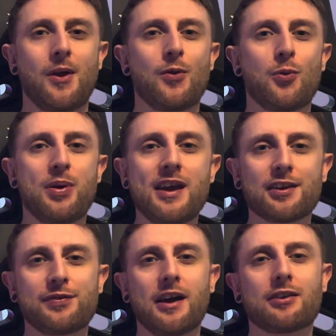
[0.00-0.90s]
The
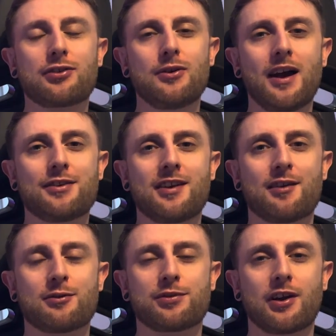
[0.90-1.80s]
PSVR2 headset
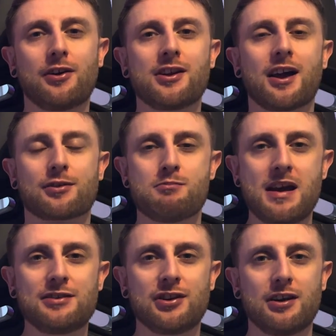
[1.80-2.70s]
from Sony has
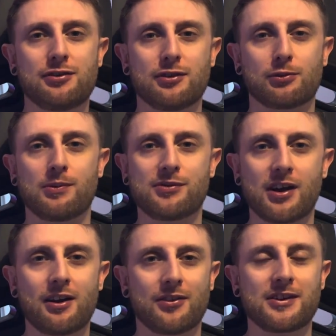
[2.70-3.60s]
major issues with
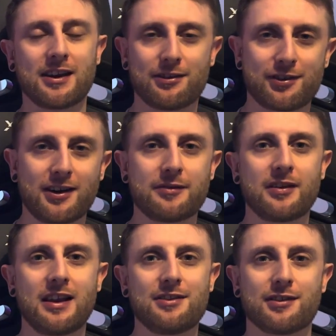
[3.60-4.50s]
dirt on the inside of the
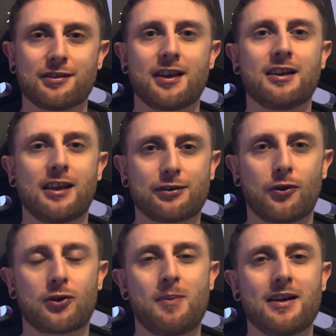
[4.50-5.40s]
lenses. Let's
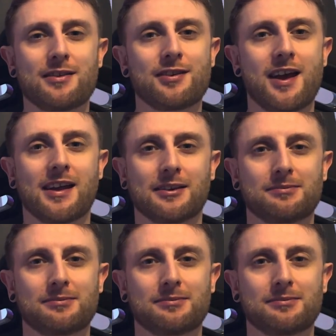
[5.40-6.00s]
talk about it today.